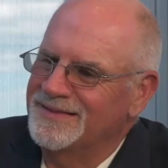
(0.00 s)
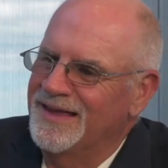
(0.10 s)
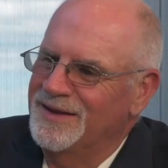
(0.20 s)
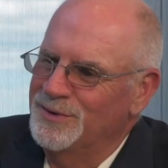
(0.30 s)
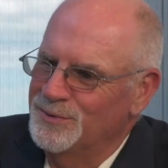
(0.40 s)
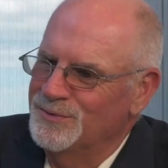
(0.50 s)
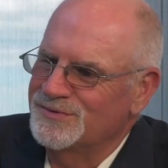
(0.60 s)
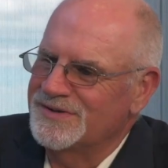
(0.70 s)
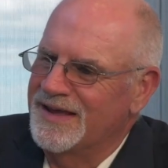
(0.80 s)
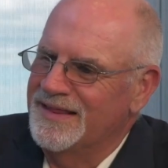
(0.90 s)
that they
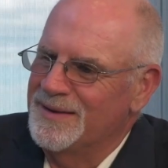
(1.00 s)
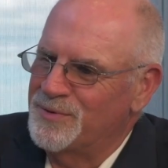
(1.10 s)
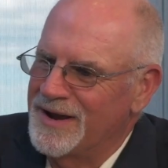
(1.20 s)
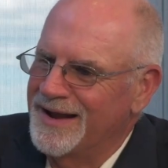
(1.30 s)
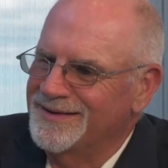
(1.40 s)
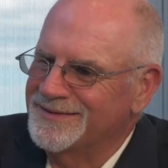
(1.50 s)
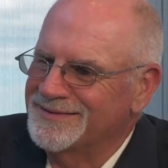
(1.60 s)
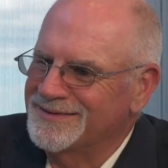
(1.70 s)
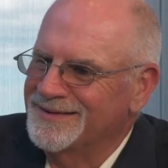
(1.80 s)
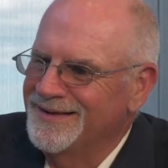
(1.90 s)
use and they
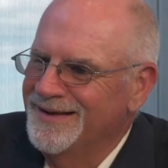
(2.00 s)
practice.